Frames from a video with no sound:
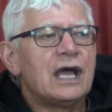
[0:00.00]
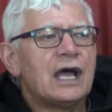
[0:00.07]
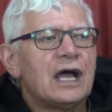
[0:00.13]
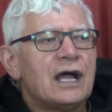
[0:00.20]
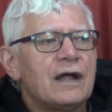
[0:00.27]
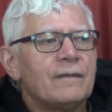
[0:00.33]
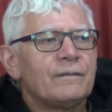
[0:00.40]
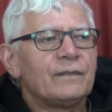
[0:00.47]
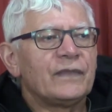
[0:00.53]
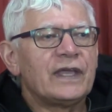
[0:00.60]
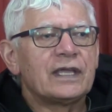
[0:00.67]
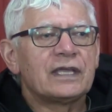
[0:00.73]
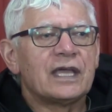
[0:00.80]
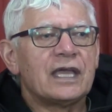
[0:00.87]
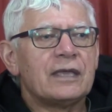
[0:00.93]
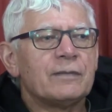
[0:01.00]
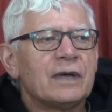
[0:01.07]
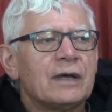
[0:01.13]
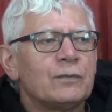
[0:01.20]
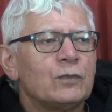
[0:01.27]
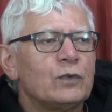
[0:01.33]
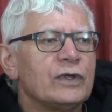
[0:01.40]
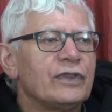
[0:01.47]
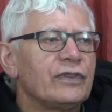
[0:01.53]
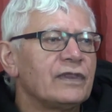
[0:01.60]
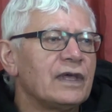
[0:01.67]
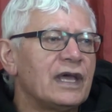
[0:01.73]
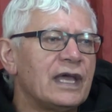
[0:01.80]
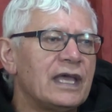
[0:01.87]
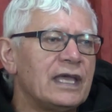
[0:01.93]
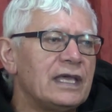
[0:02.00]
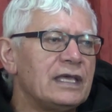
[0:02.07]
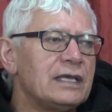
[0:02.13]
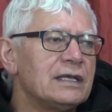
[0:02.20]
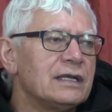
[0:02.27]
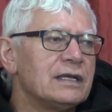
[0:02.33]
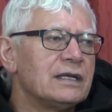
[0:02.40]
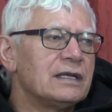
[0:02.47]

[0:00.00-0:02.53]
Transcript: that came up with a